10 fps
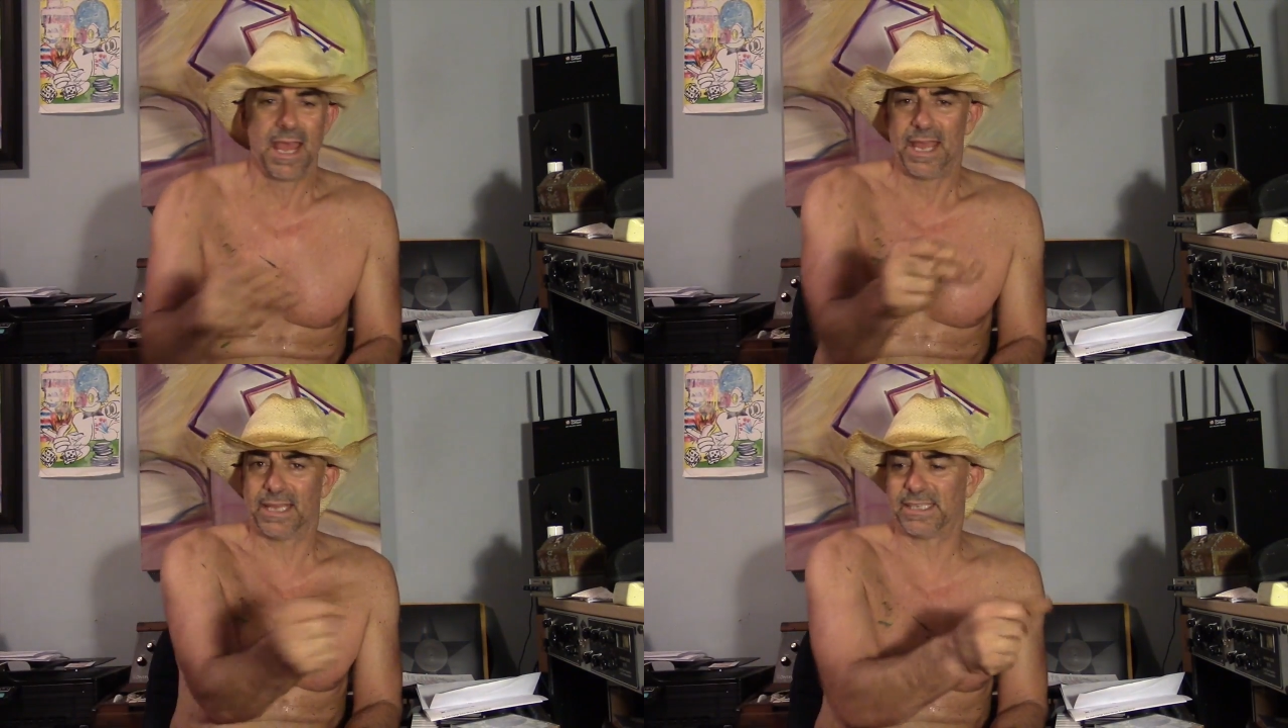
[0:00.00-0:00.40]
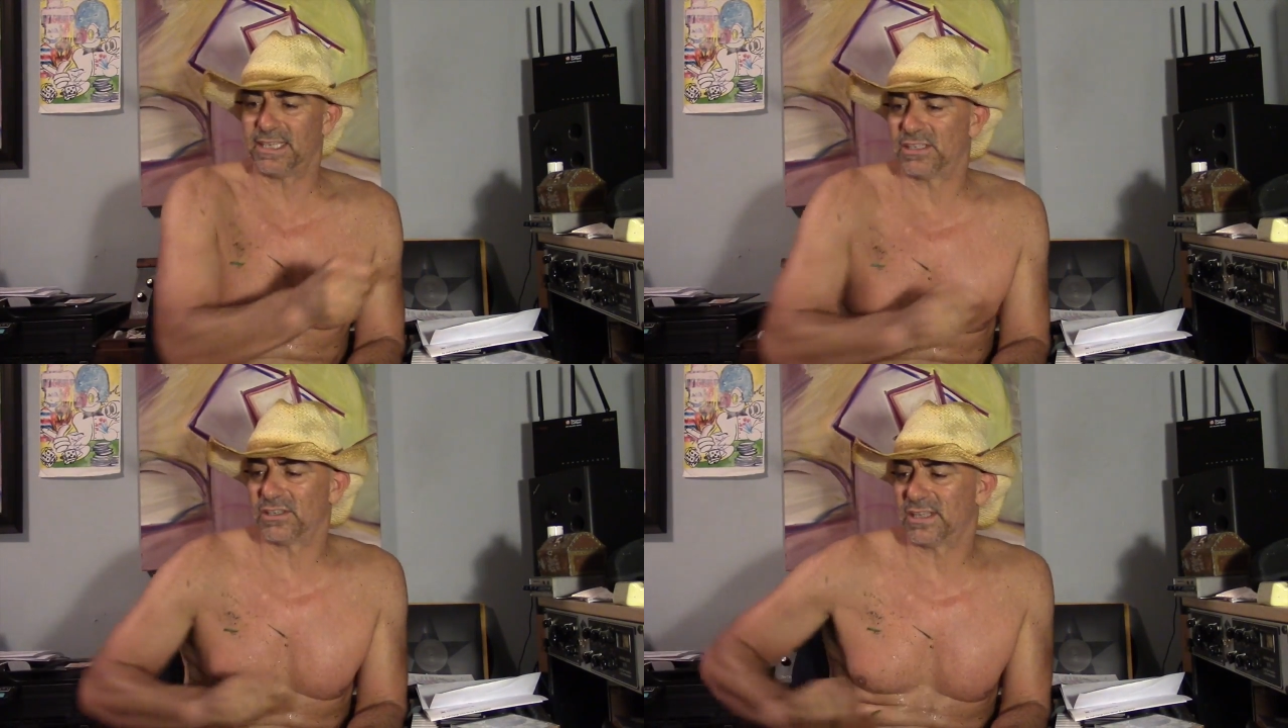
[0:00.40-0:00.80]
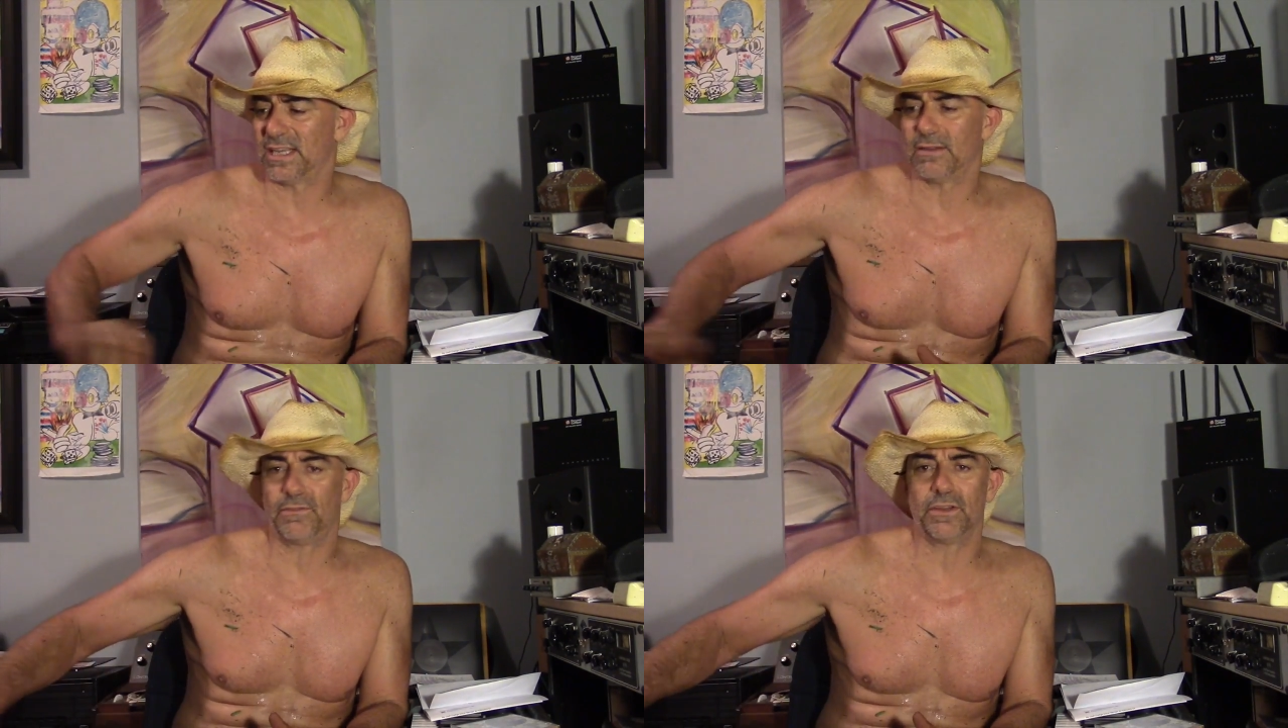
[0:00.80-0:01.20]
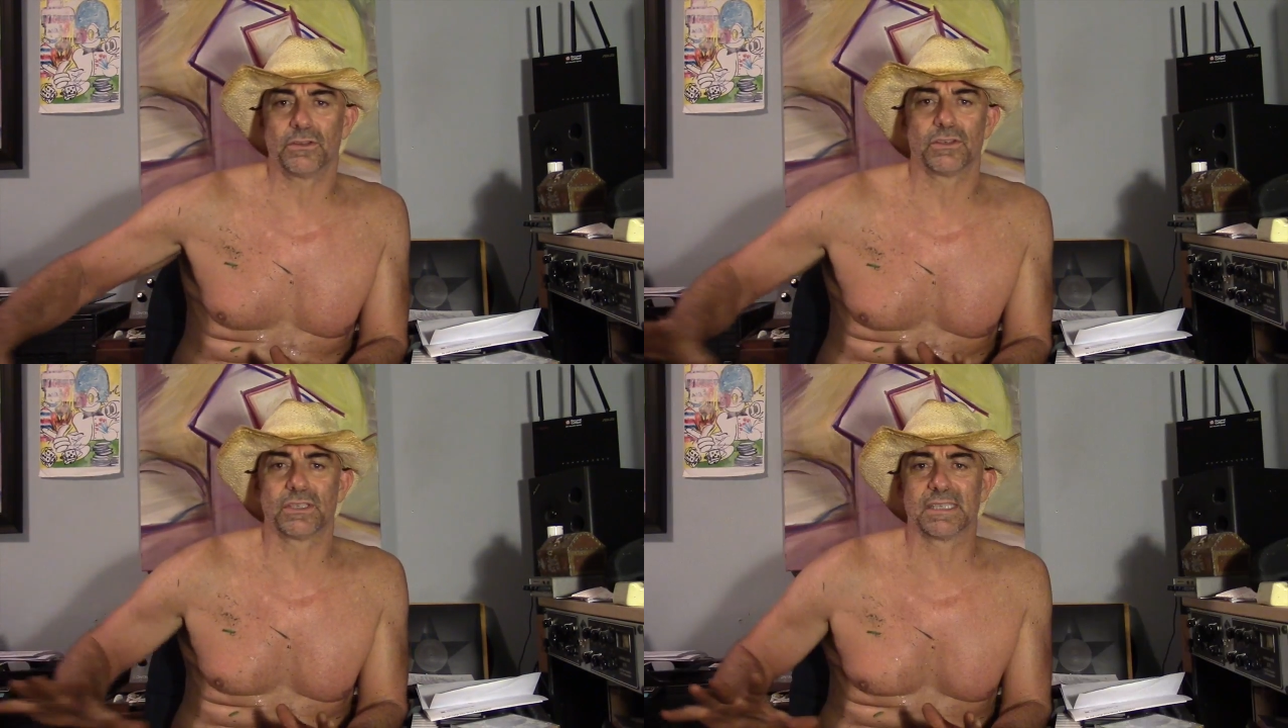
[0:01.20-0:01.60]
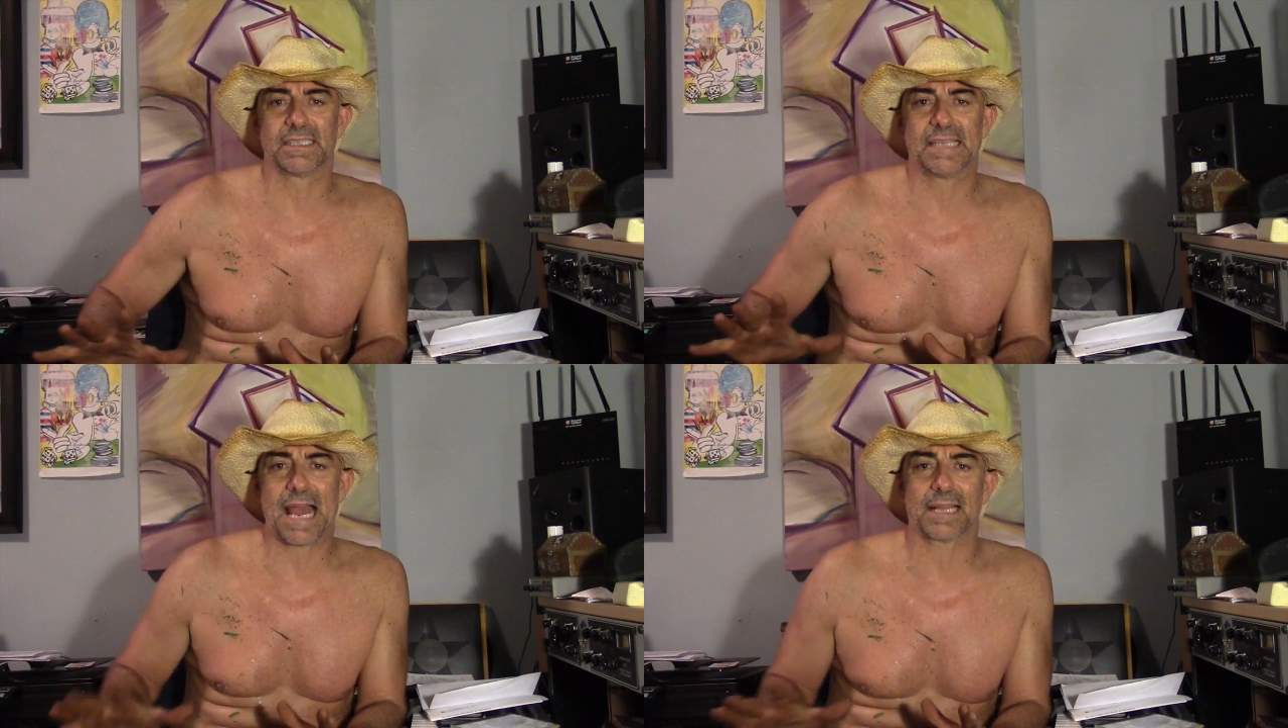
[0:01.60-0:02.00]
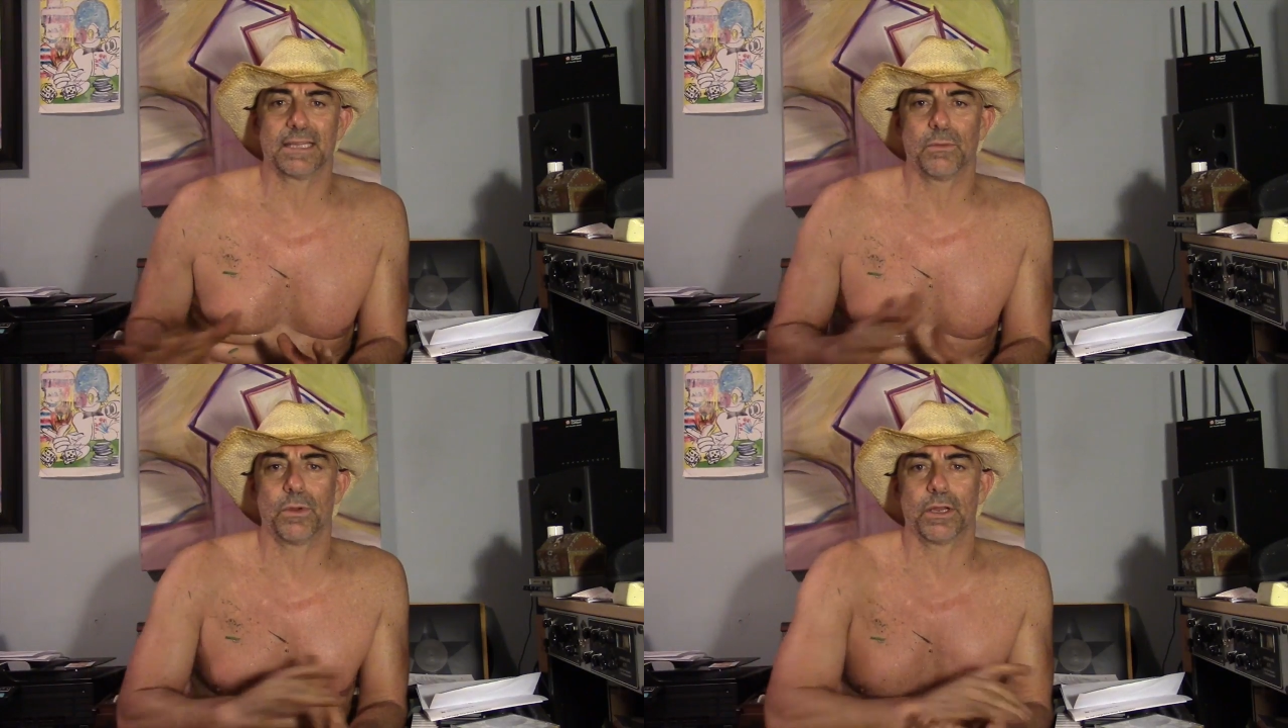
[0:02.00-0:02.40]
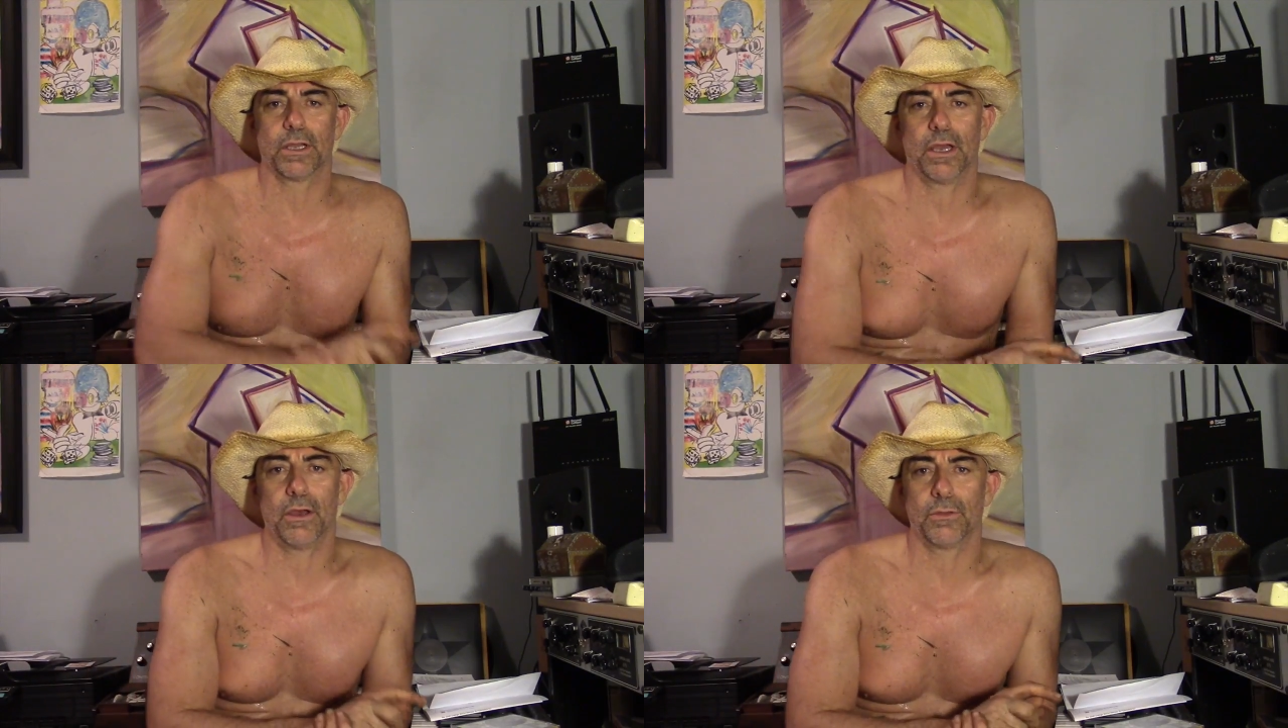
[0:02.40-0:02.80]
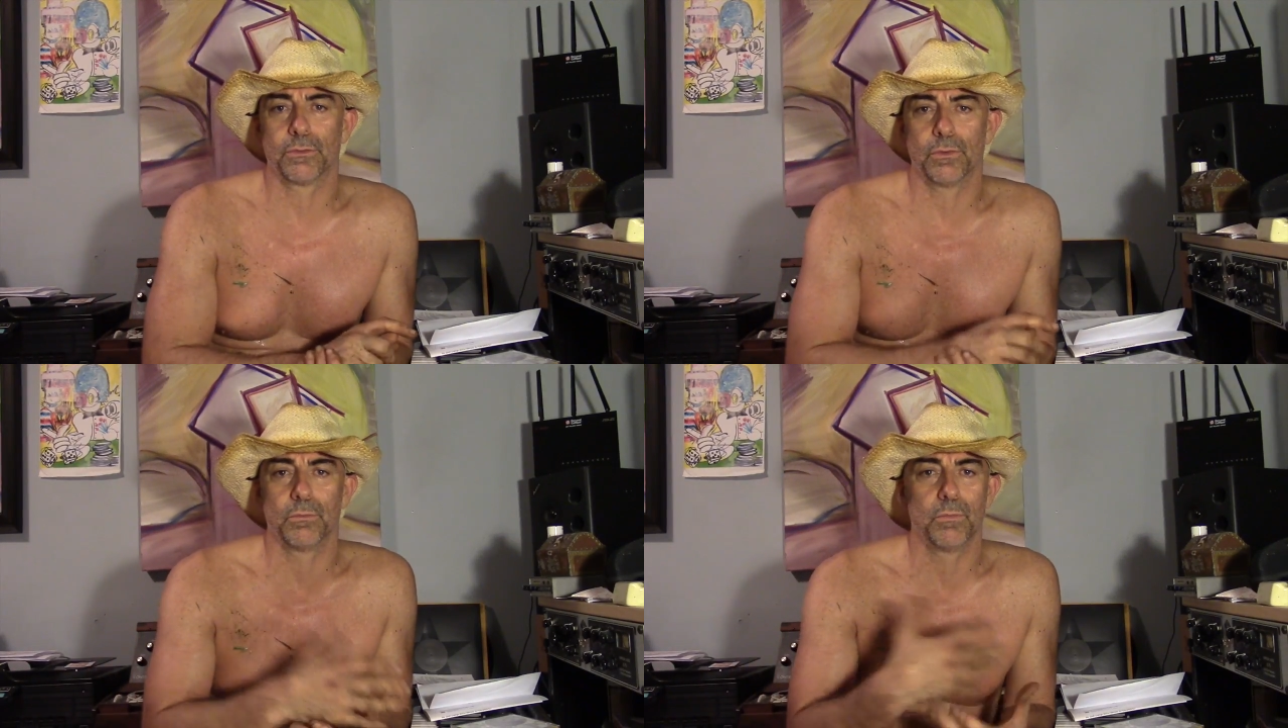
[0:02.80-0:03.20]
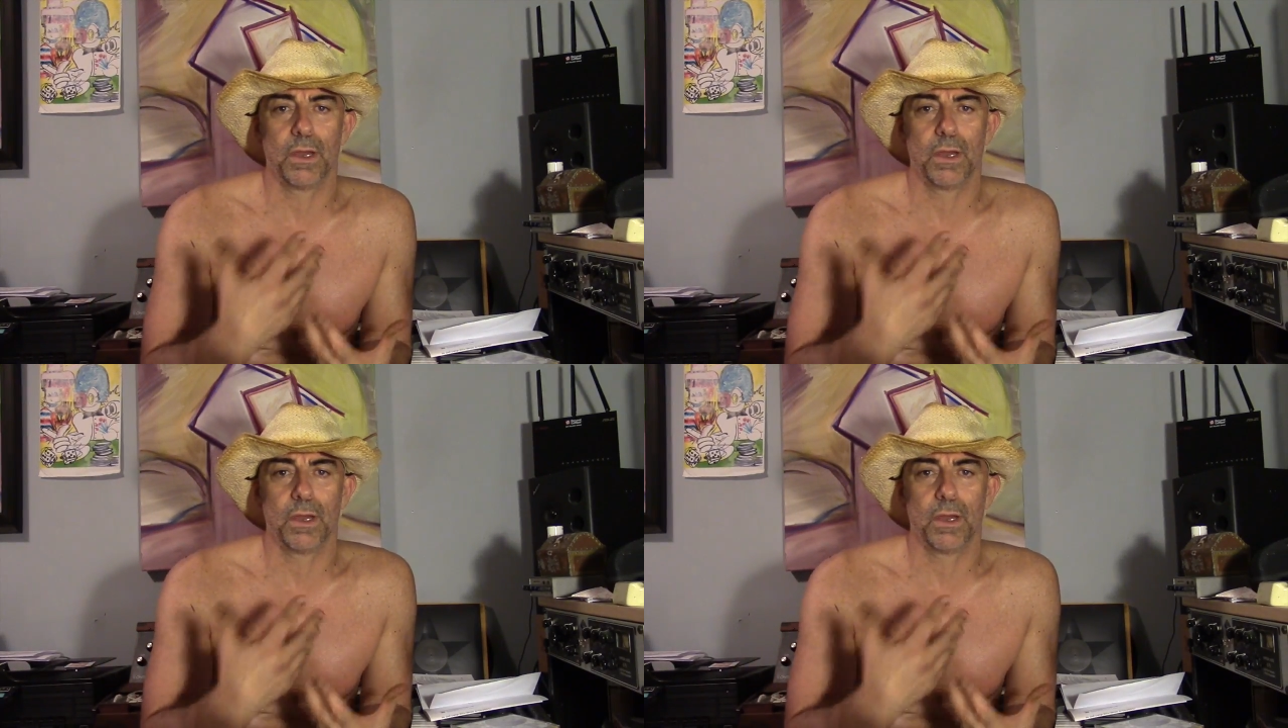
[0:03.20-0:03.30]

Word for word: It teaches the infielders exactly where to go through,